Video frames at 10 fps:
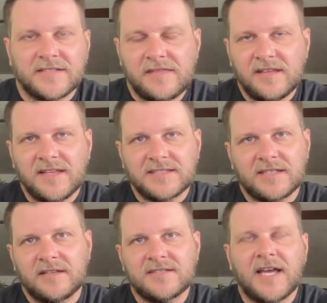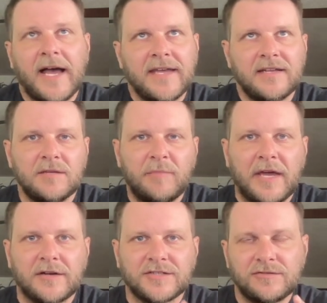I think that's going to tie it in
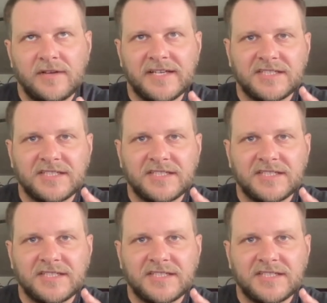better so you guys